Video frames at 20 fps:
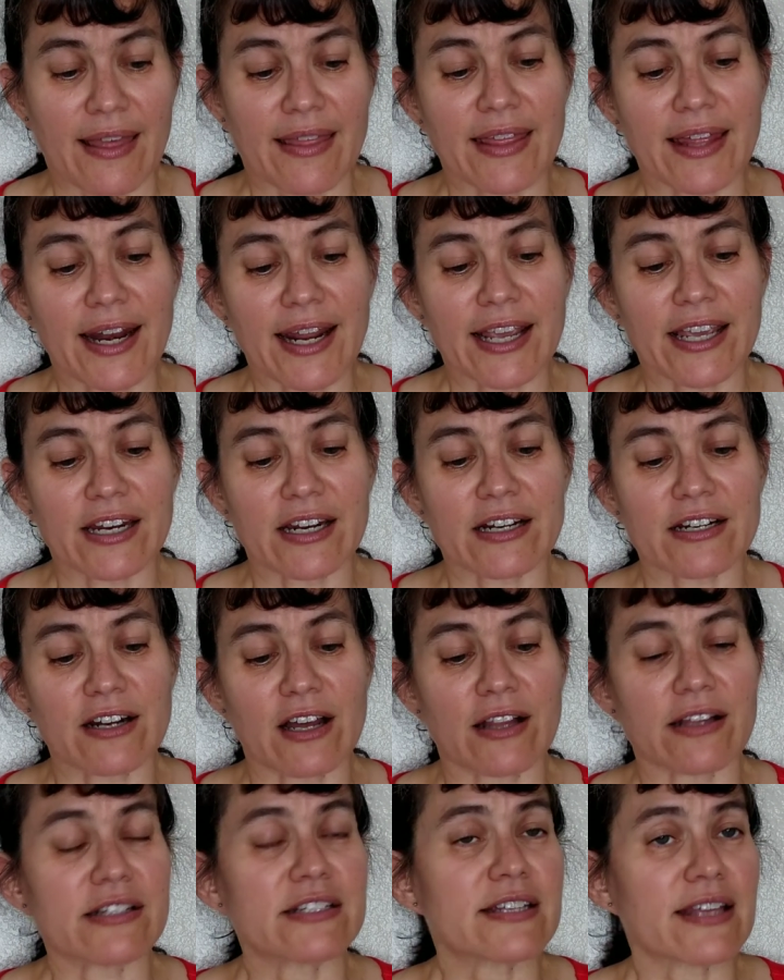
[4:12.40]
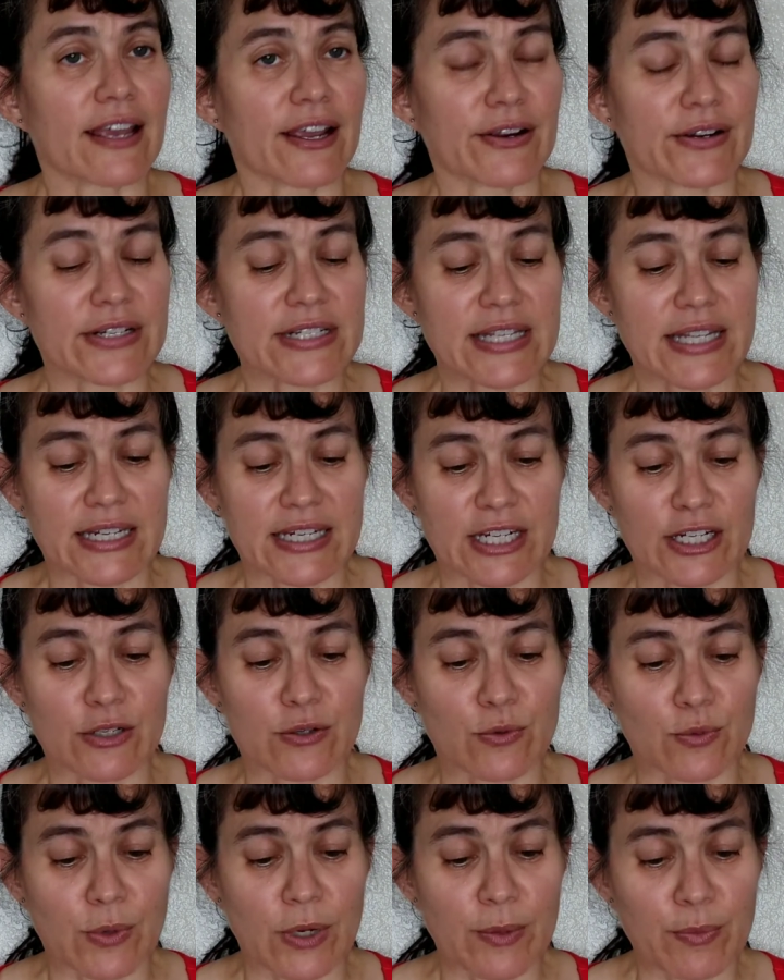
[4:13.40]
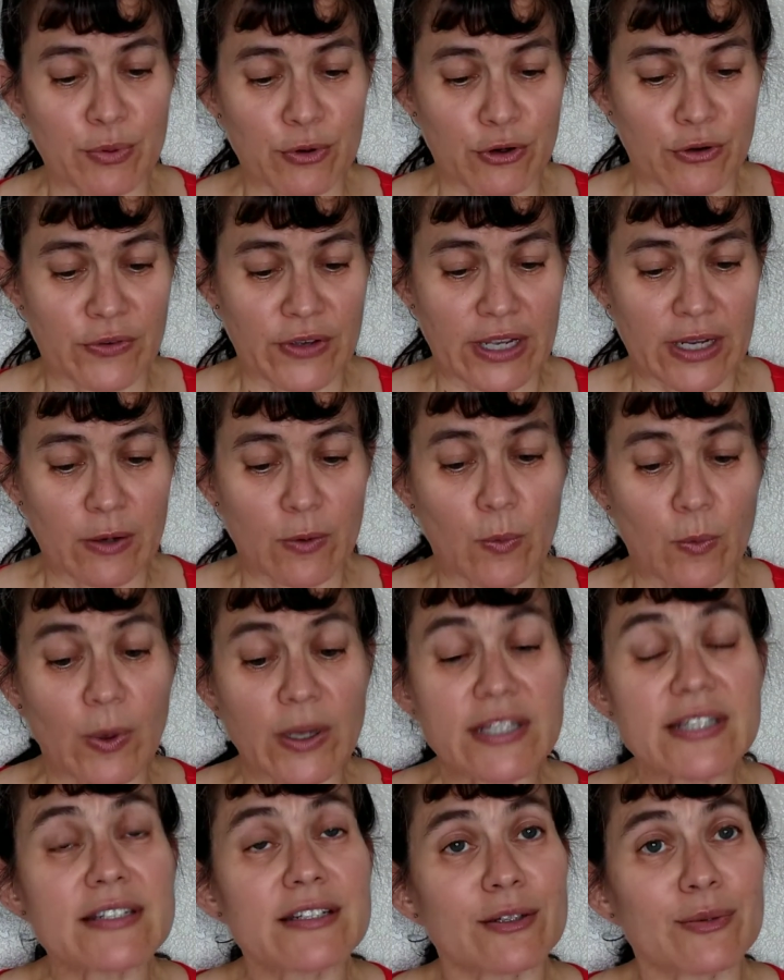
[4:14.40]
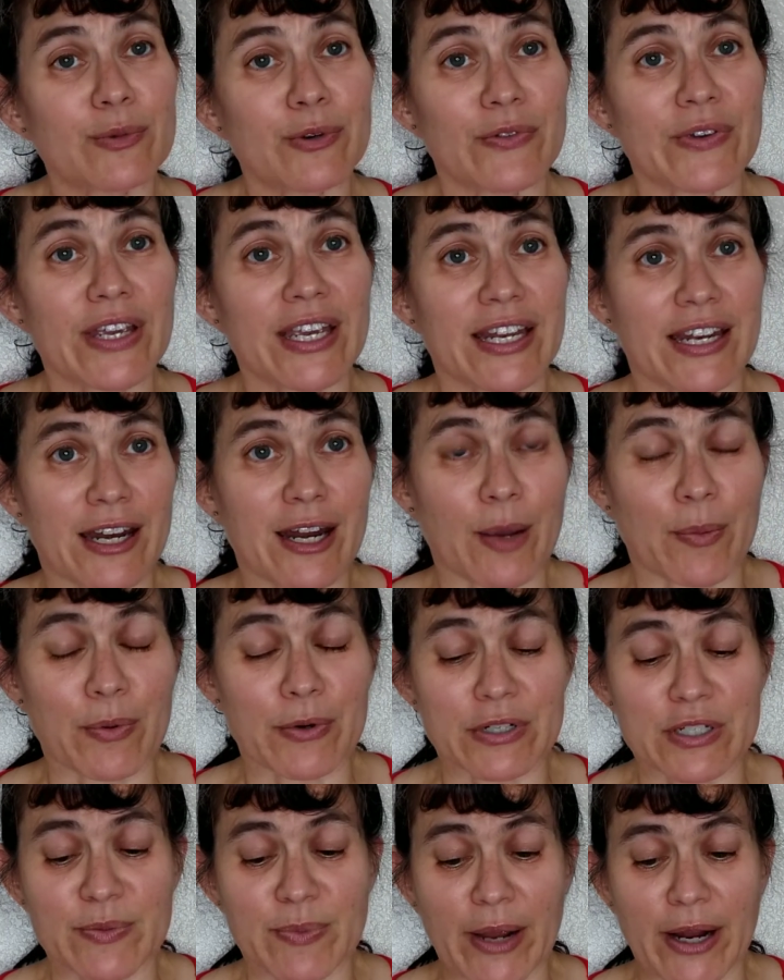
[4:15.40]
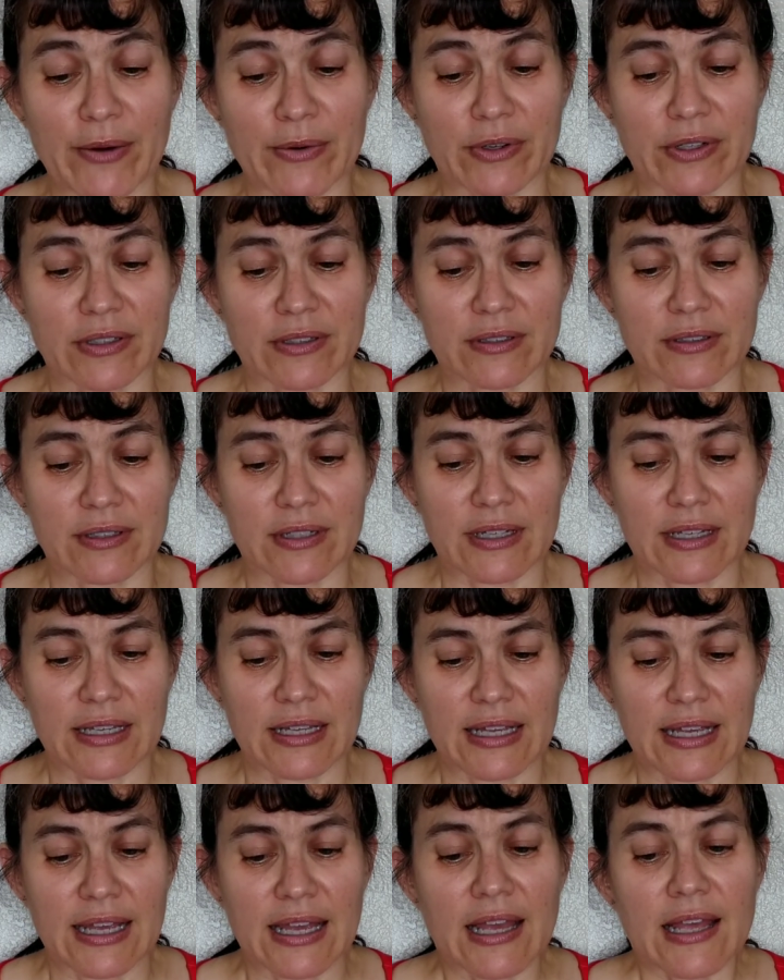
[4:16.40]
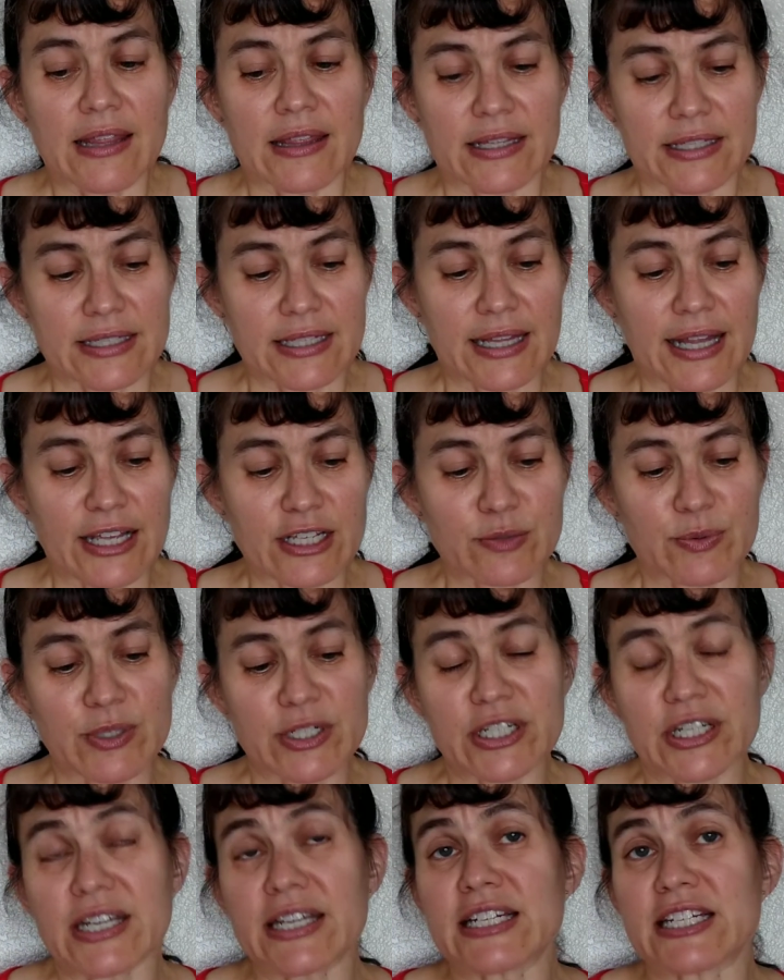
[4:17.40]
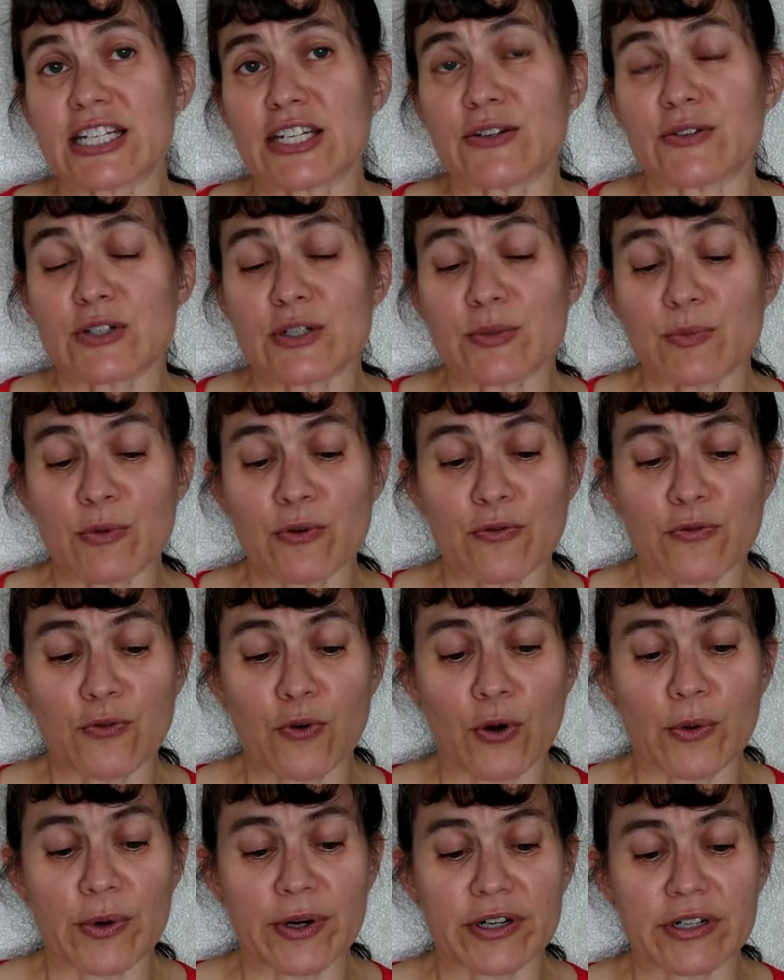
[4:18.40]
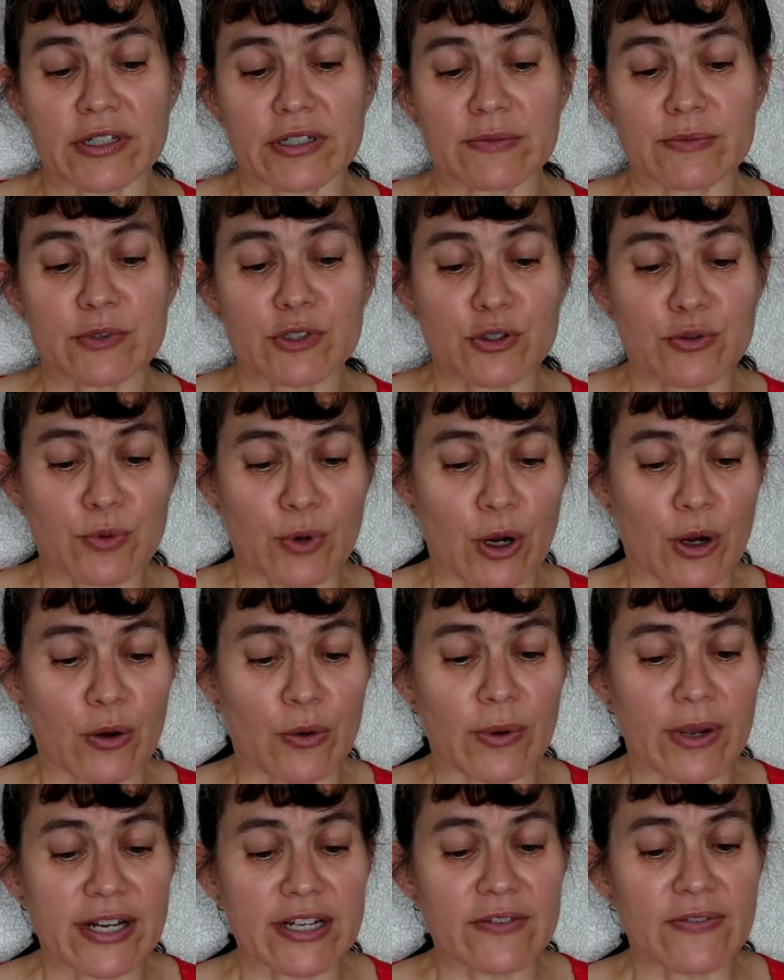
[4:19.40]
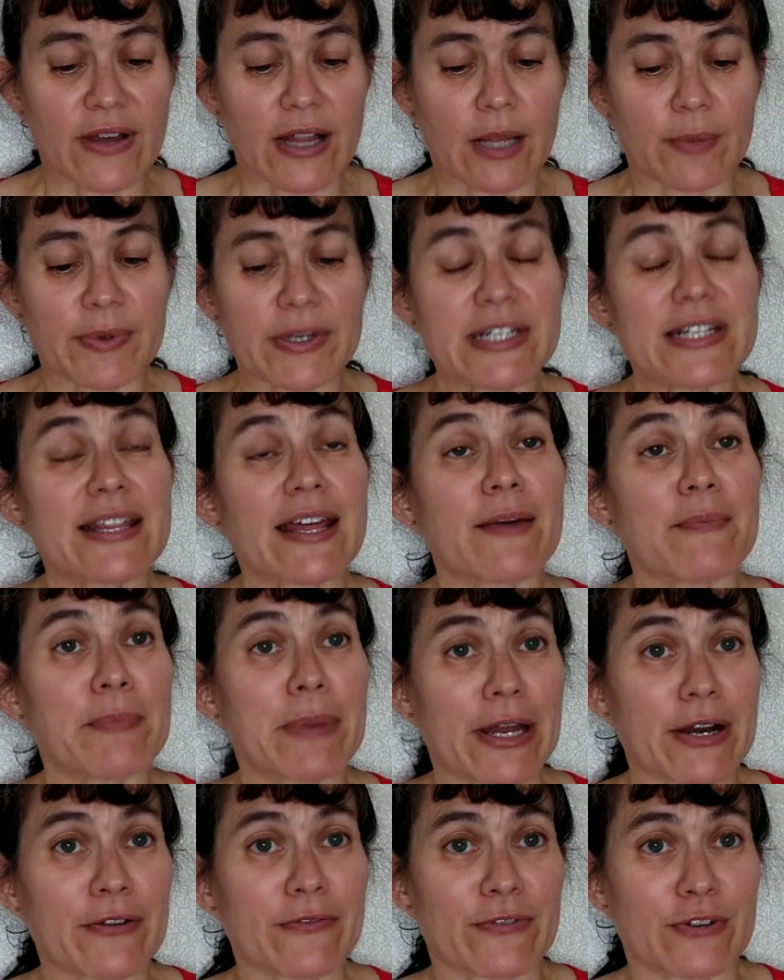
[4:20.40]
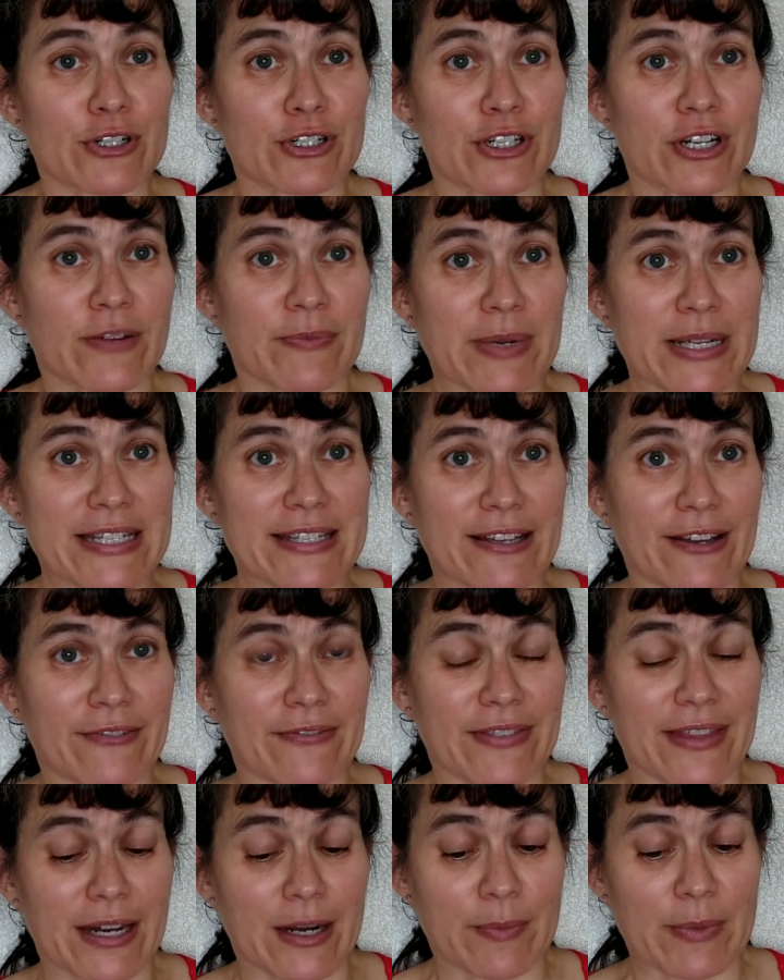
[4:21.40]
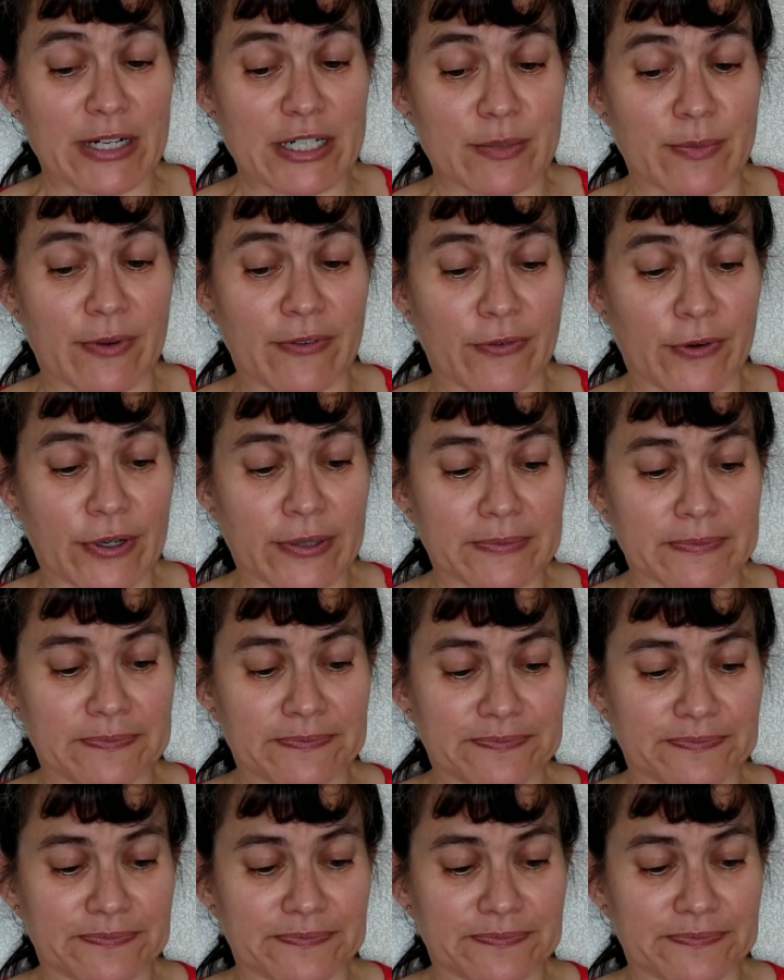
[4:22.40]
Then I can acknowledge the areas that need improving while still moving in an upward spiral. This allows me to continue to move forward, to grow and develop into that better version of myself that I mentioned before.